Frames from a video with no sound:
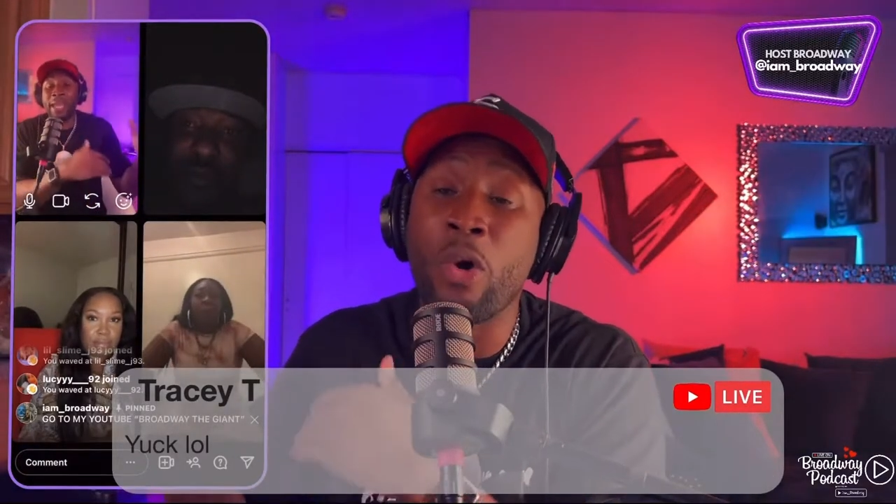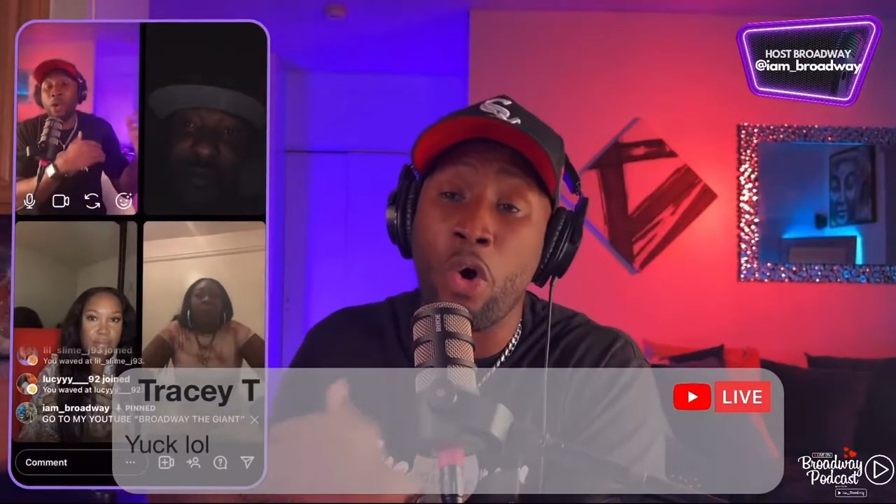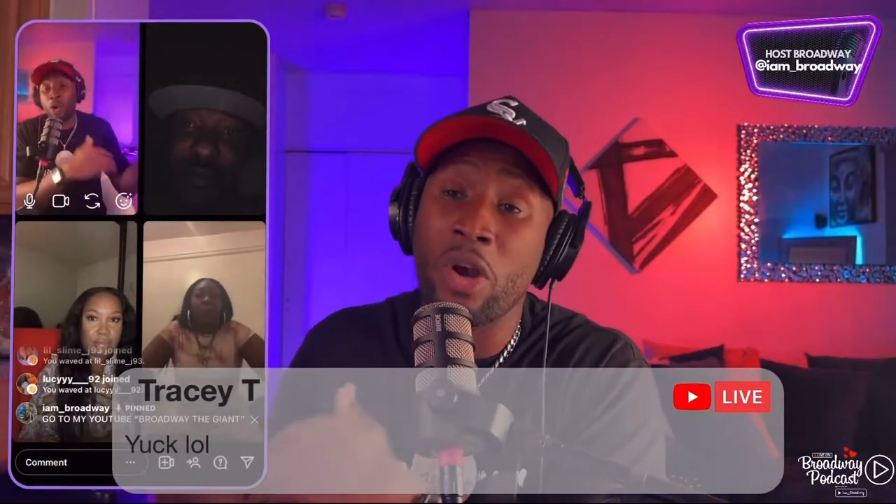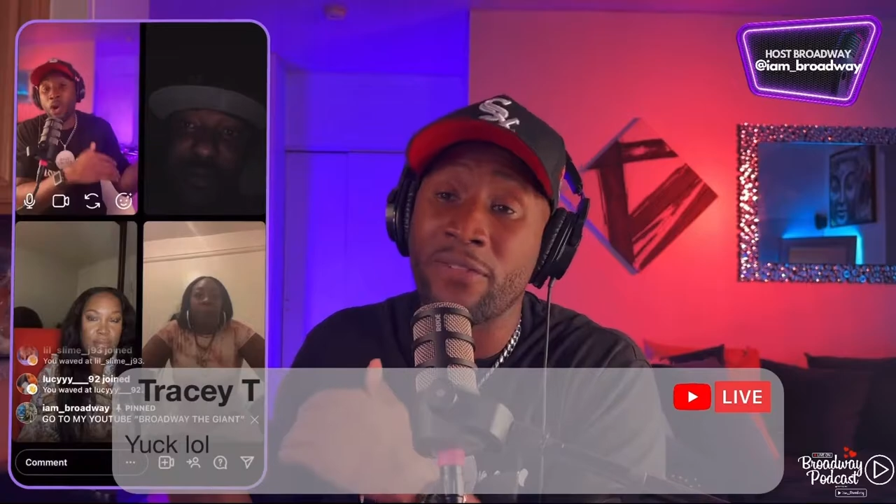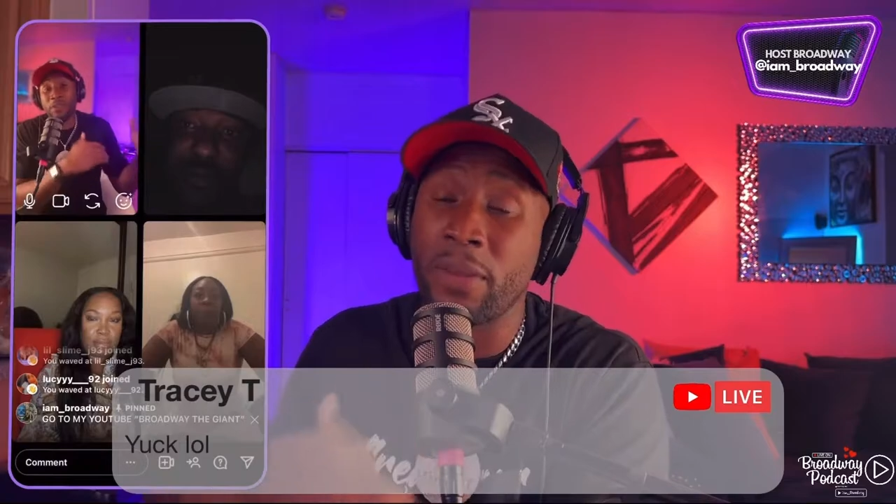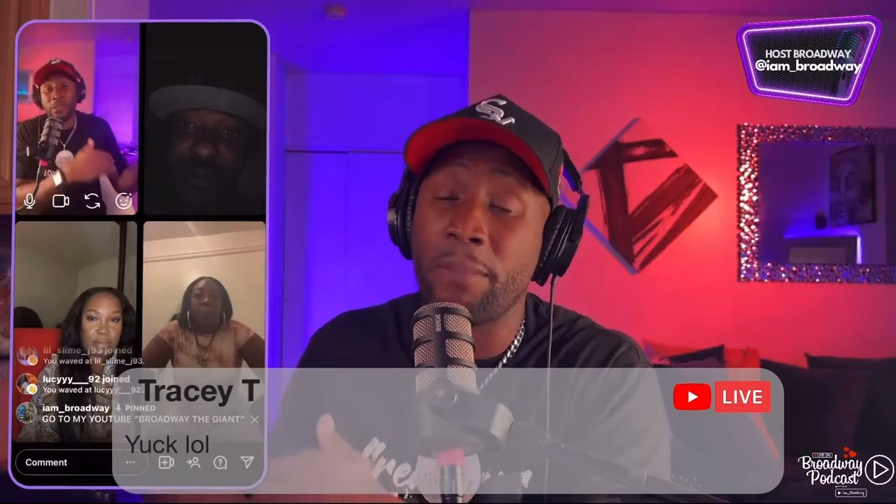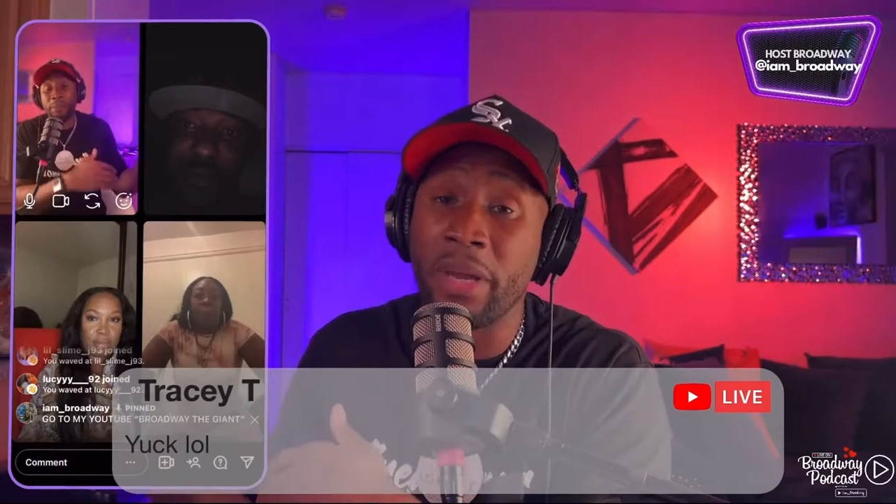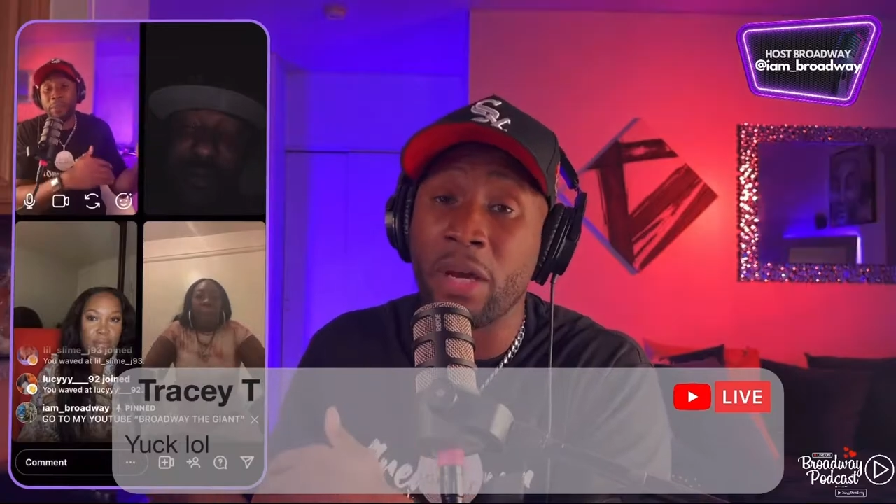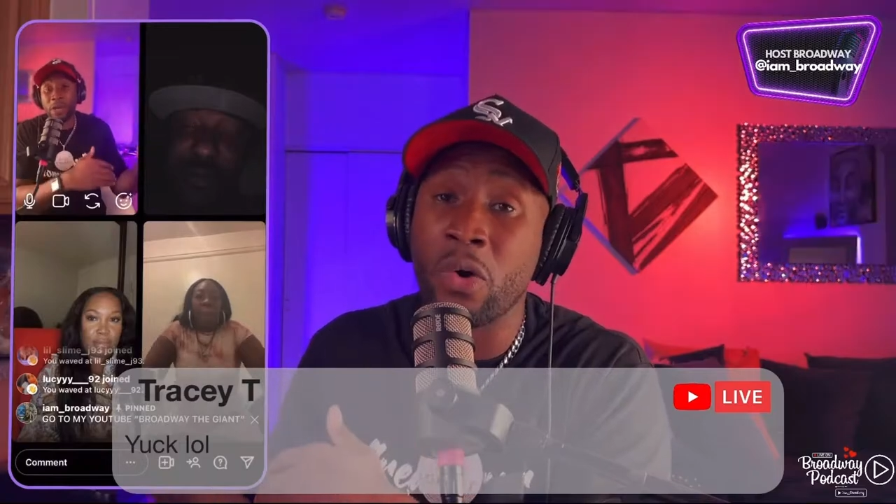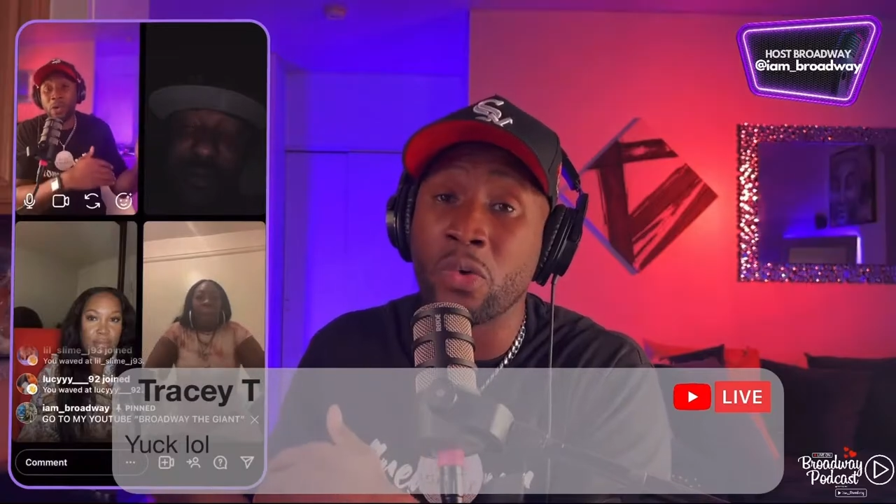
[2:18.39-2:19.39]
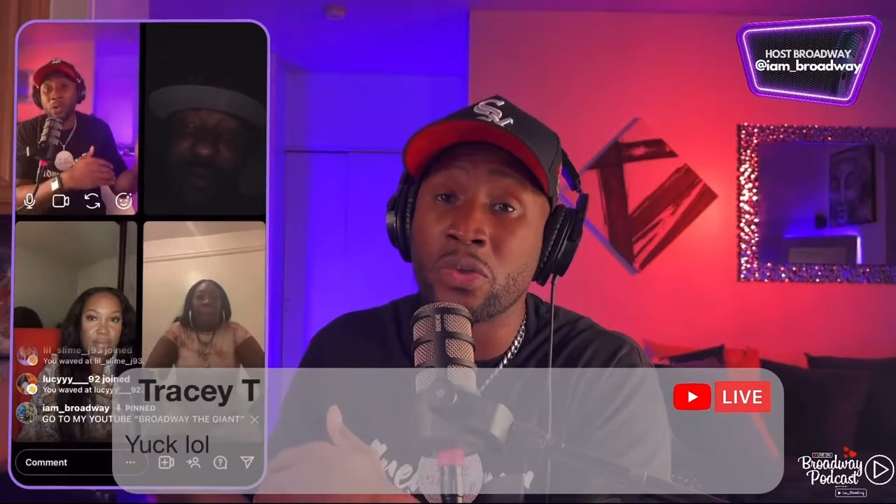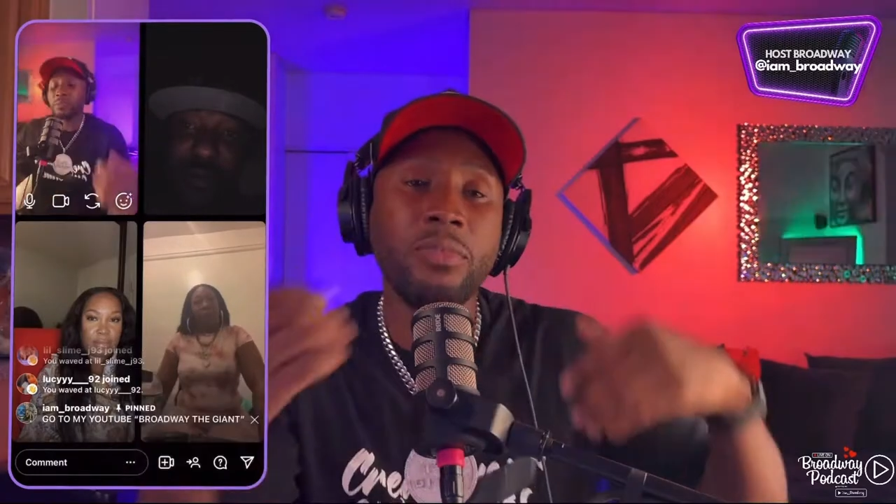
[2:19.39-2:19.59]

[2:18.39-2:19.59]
all of the bills,